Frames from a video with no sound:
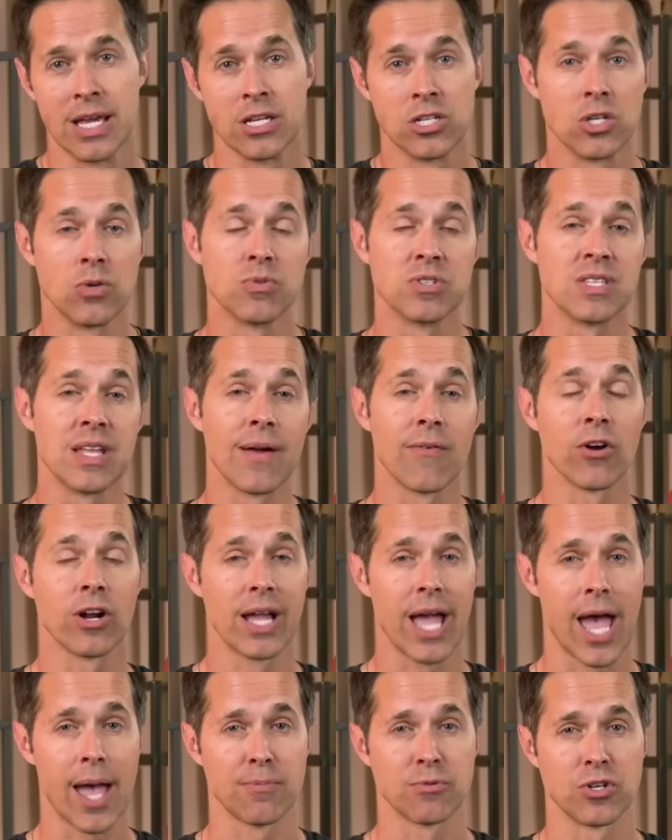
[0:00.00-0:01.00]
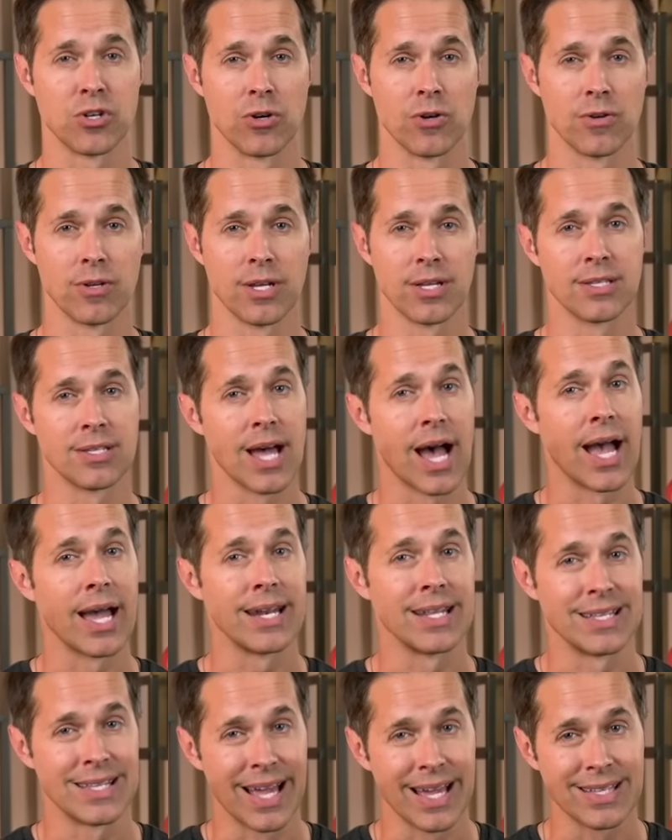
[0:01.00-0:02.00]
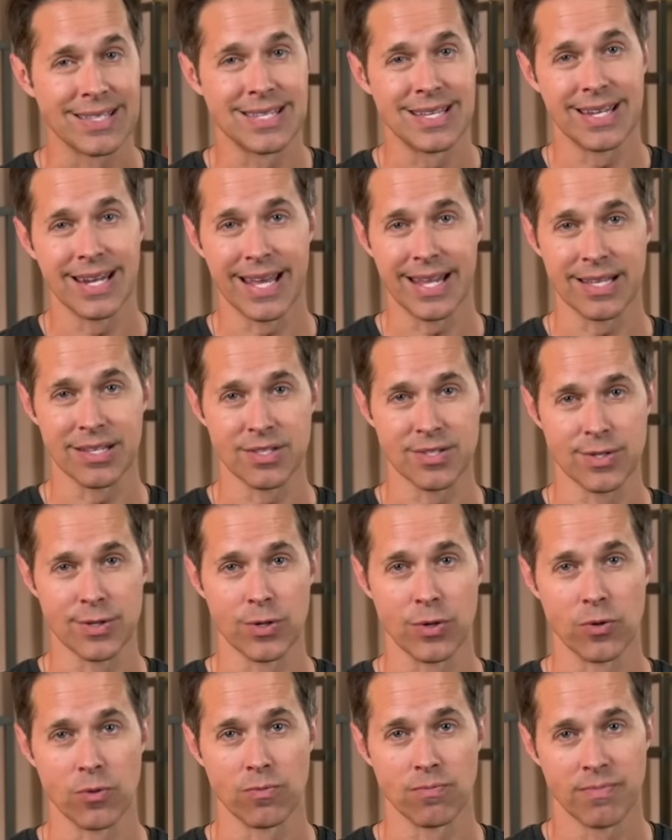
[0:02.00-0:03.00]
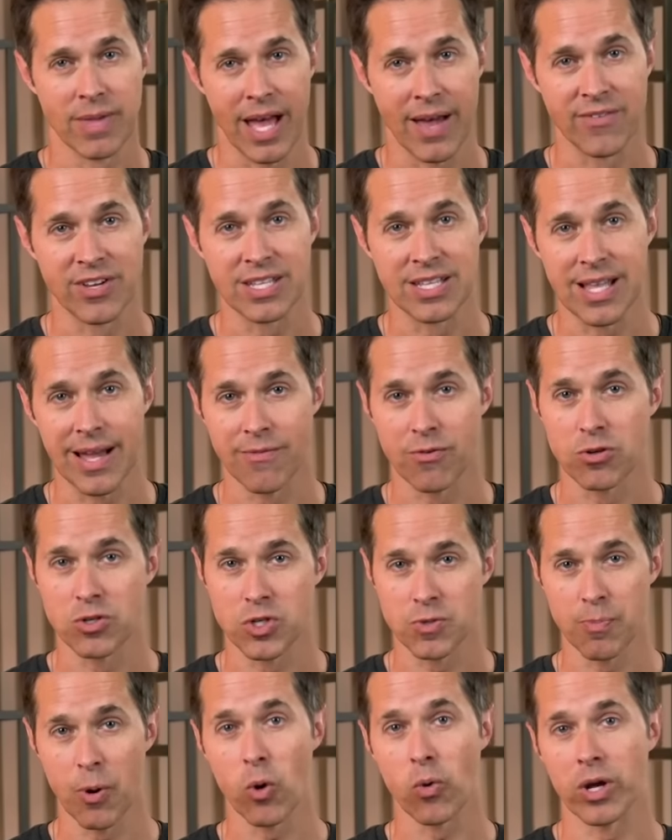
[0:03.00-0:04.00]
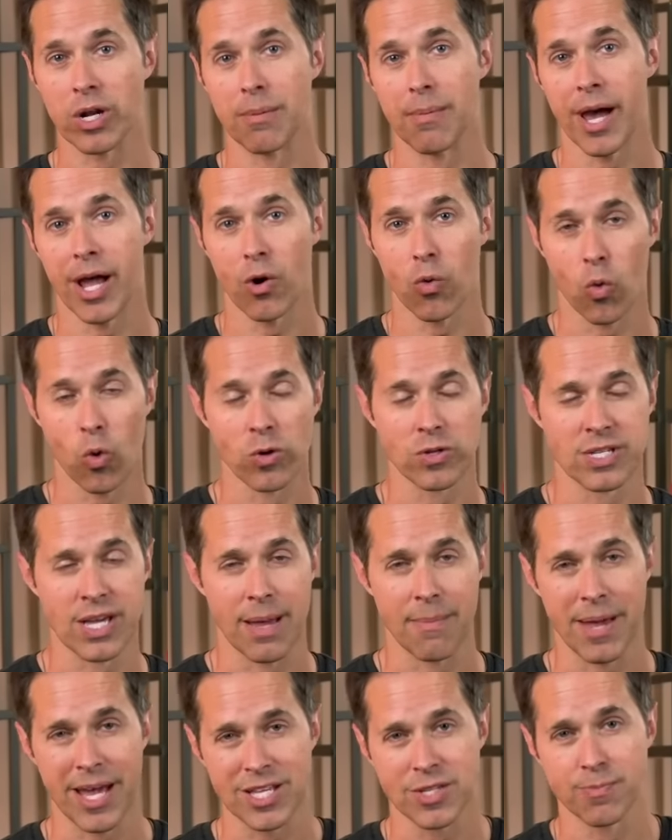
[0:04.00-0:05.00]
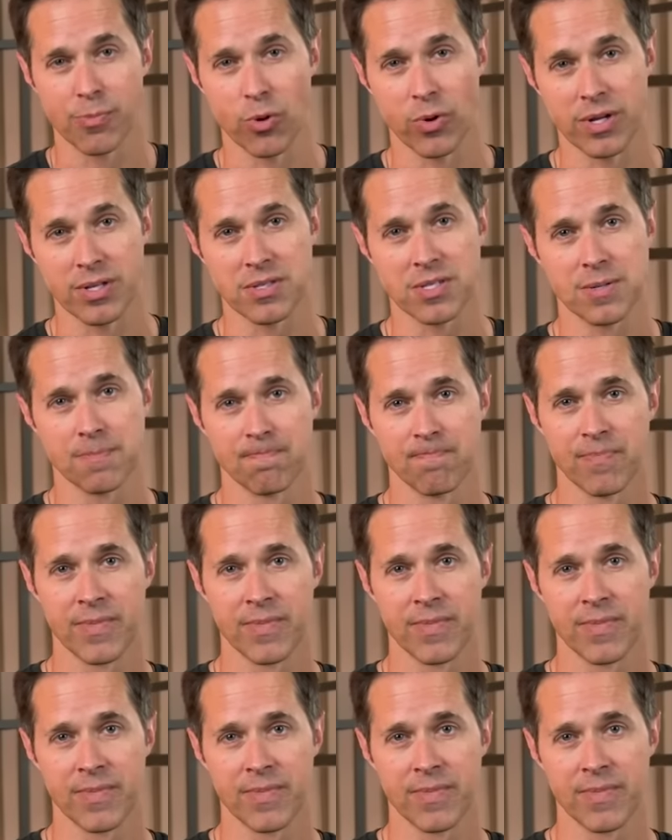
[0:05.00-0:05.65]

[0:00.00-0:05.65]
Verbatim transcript: She was never captured and died in nineteen eighty-two, having never spoken about her wartime exploits.